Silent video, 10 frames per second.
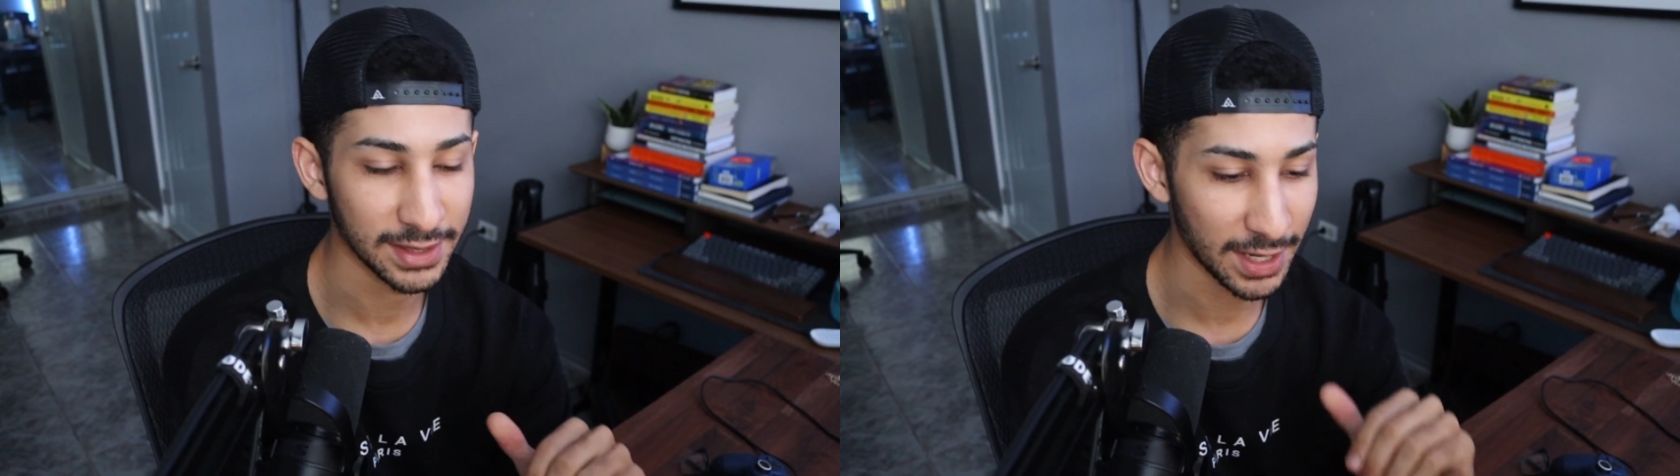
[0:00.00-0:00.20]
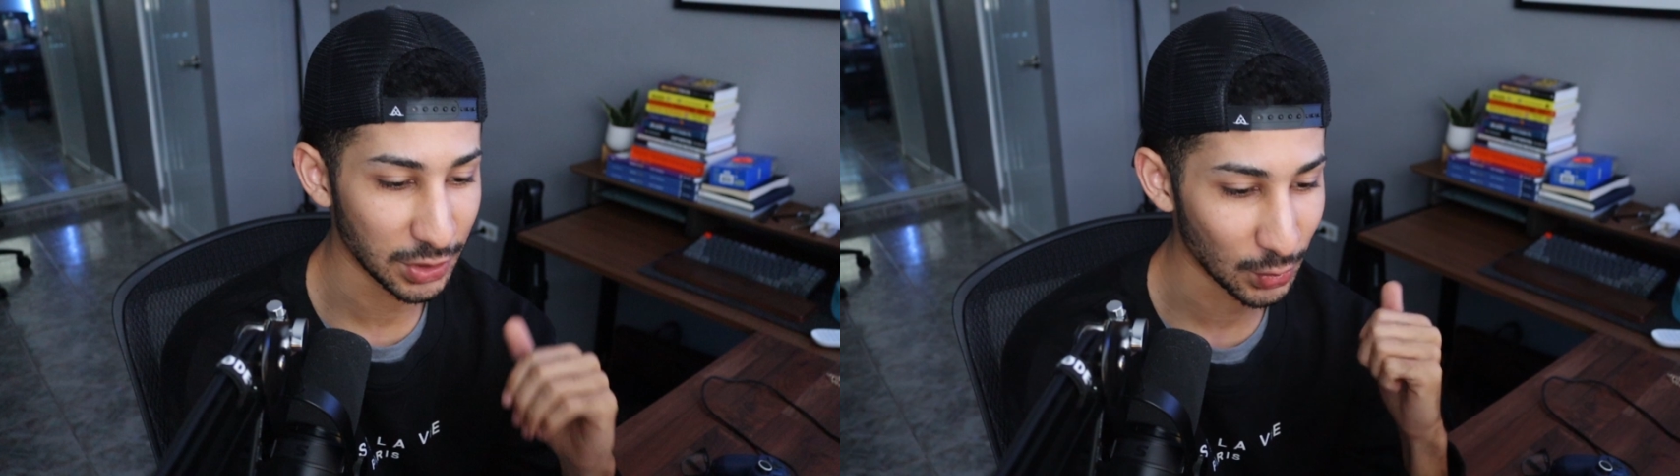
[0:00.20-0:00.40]

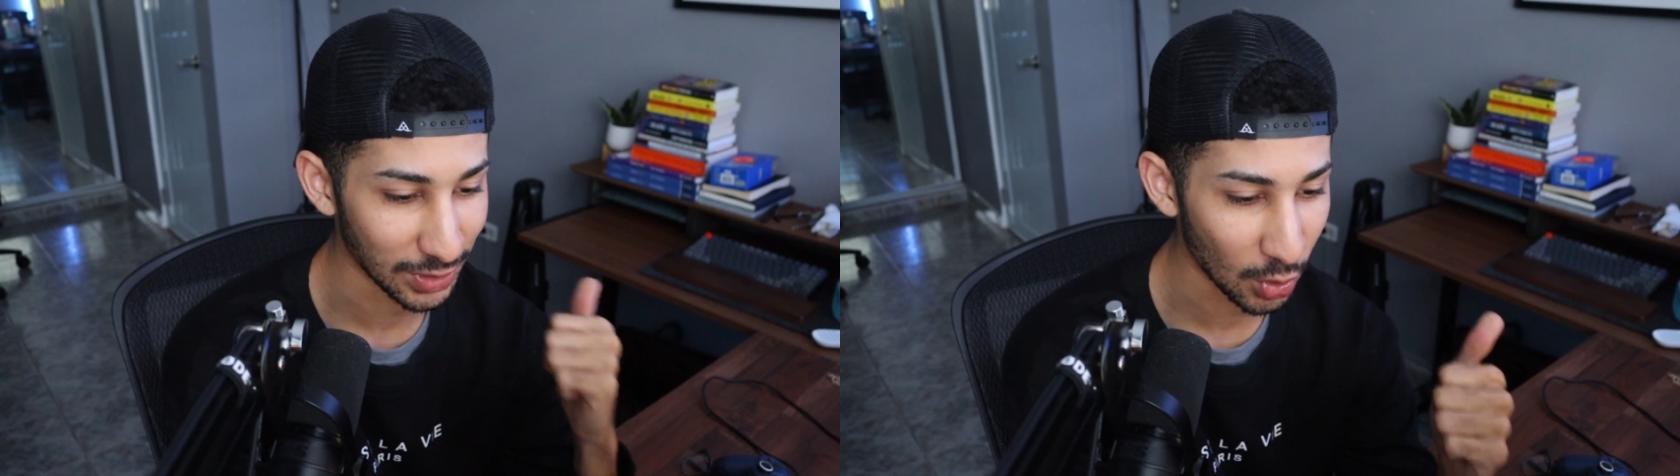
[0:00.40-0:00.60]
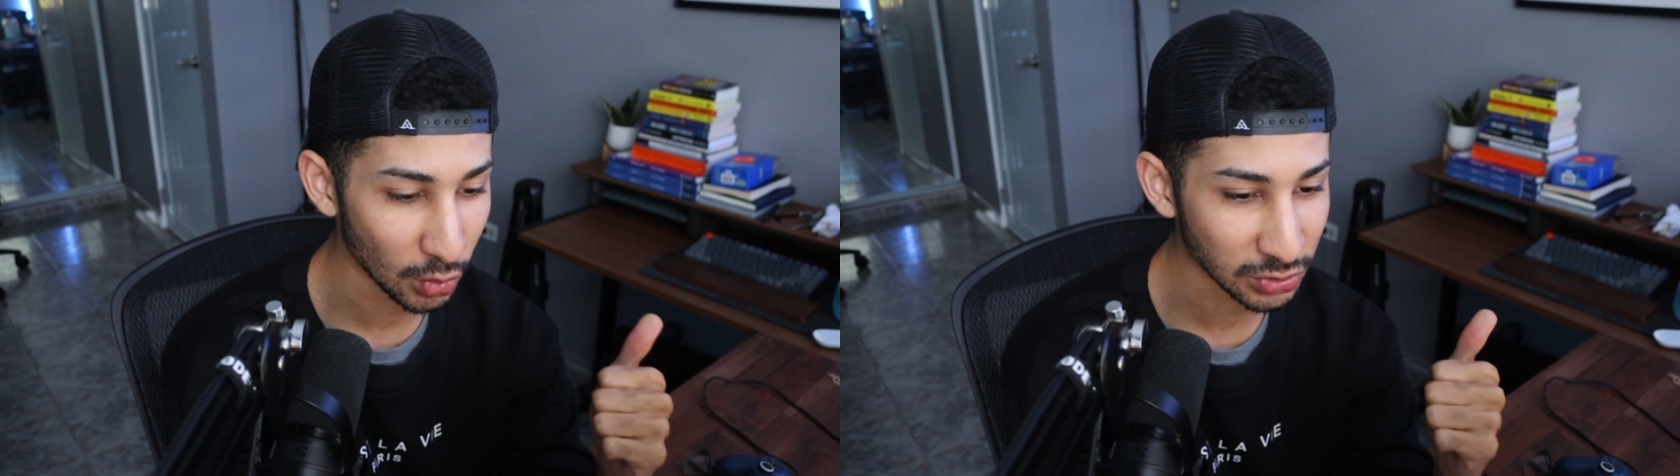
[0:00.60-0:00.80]
hate
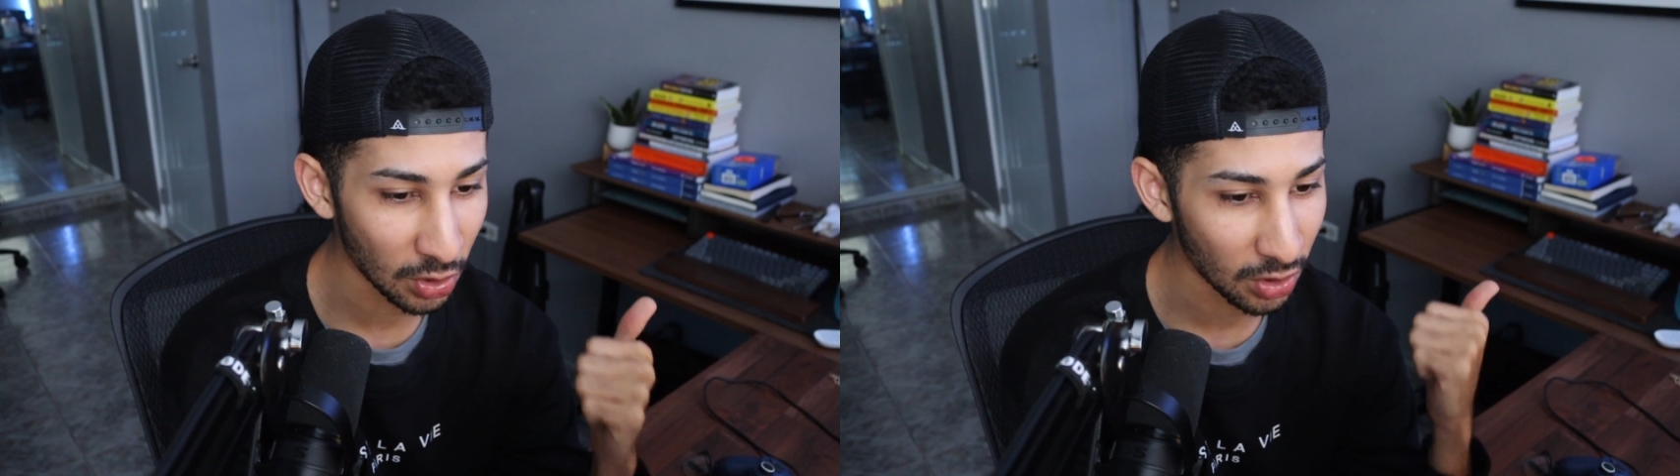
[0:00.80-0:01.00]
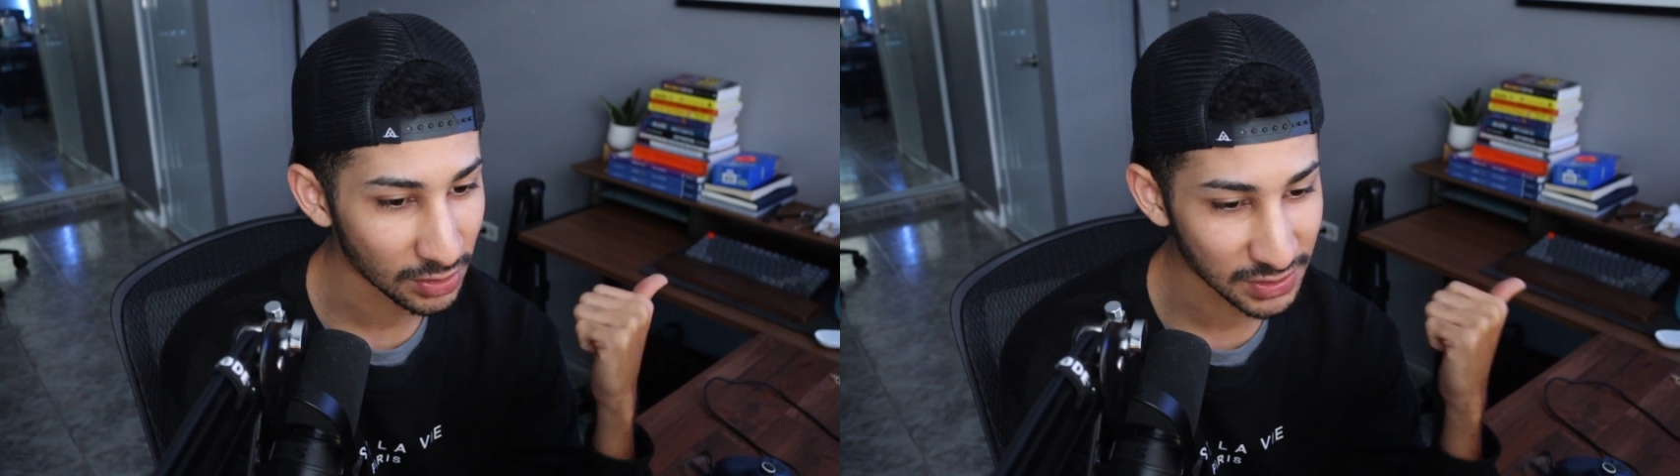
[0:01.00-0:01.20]
doing cold
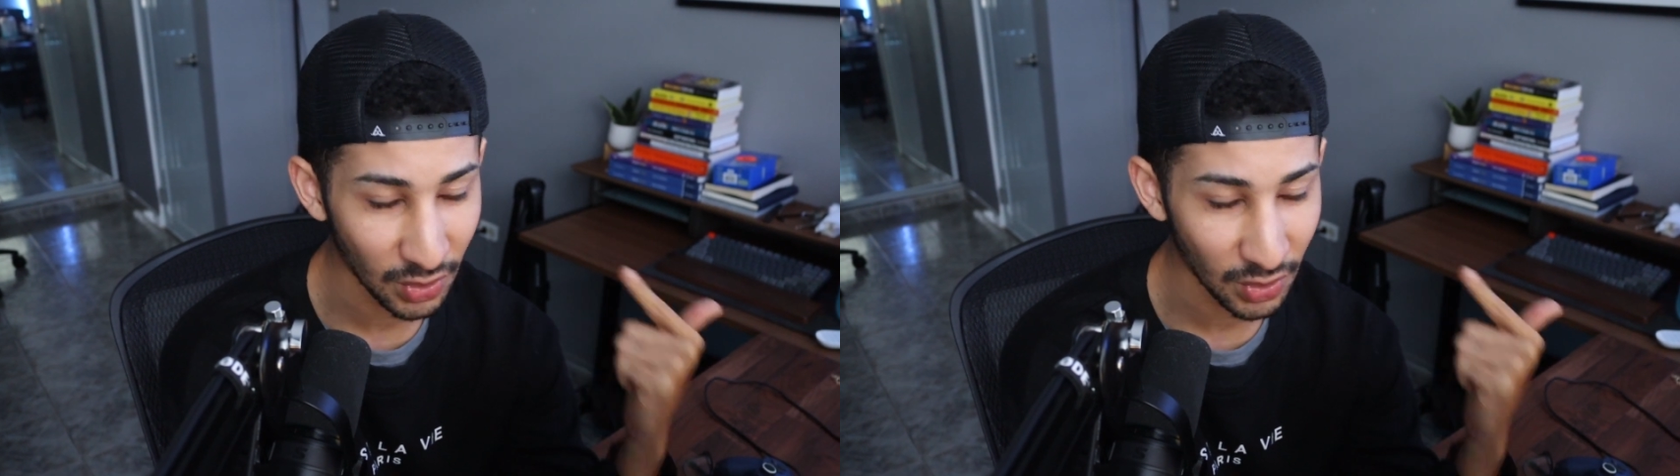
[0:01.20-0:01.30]
calls,